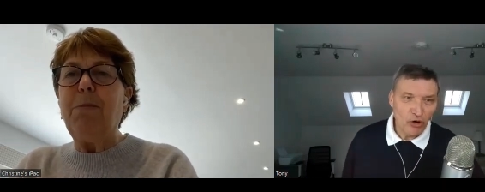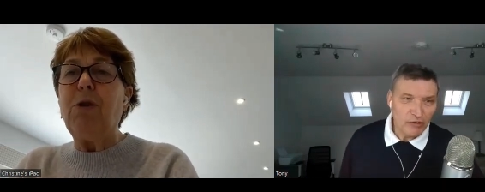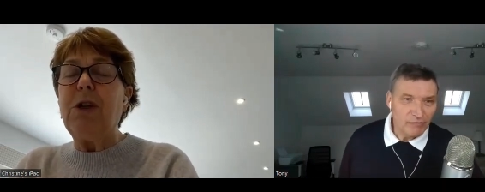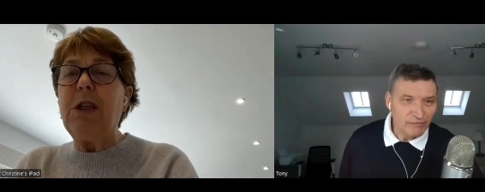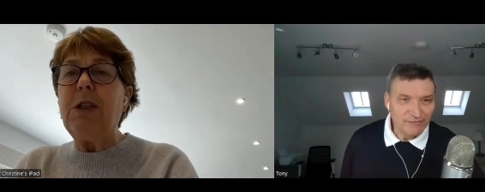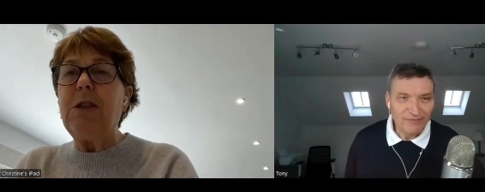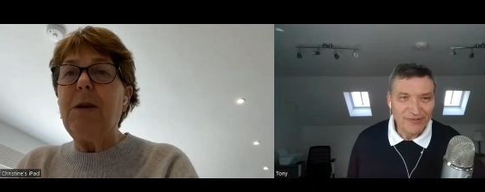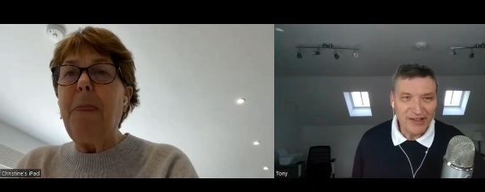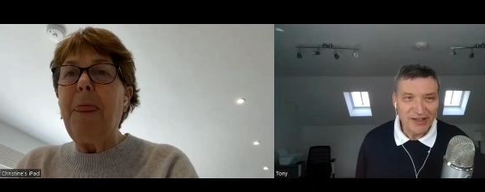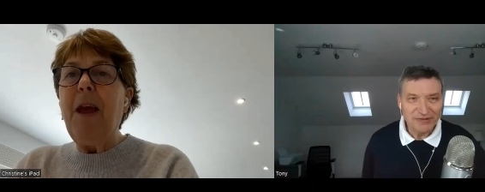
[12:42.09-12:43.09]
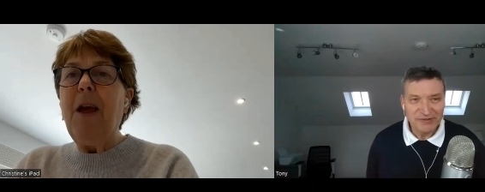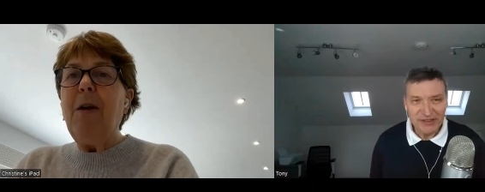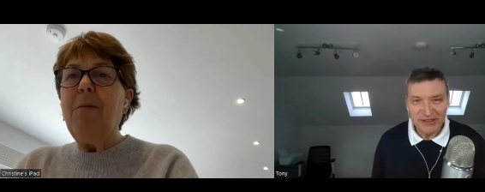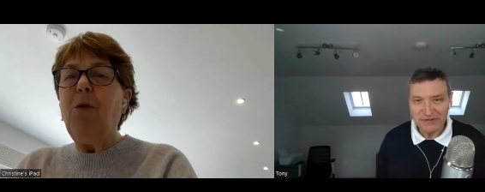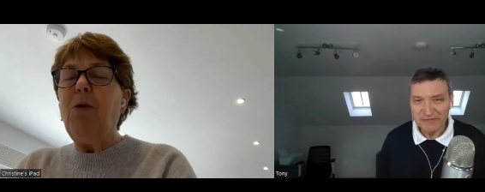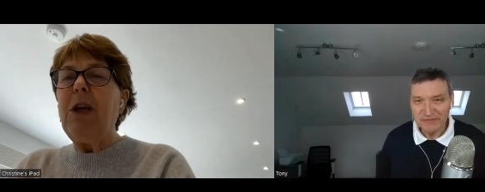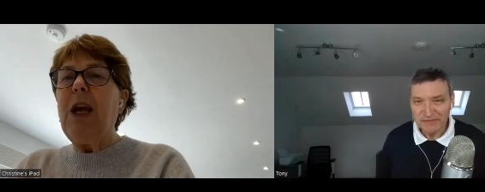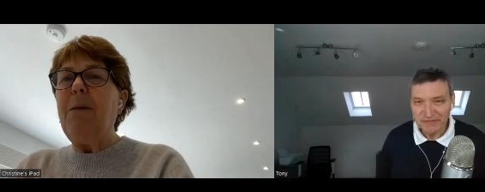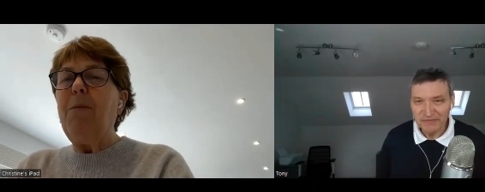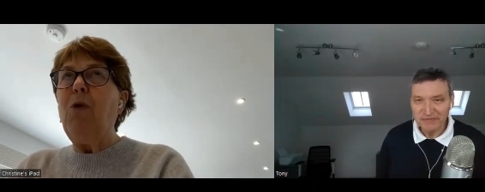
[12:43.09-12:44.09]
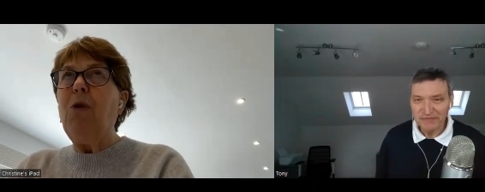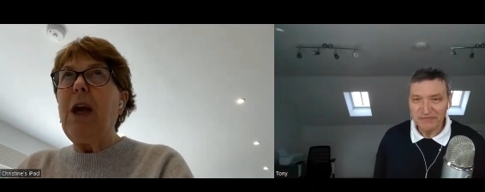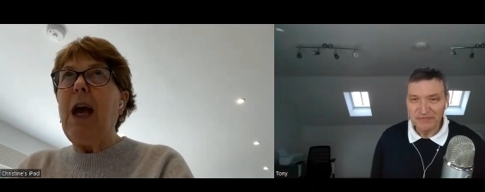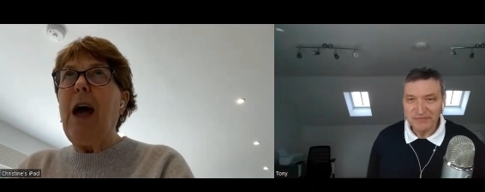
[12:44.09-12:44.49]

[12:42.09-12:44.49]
Speaker 1: bodies. Yeah, yeah, morgue, yeah, morgue.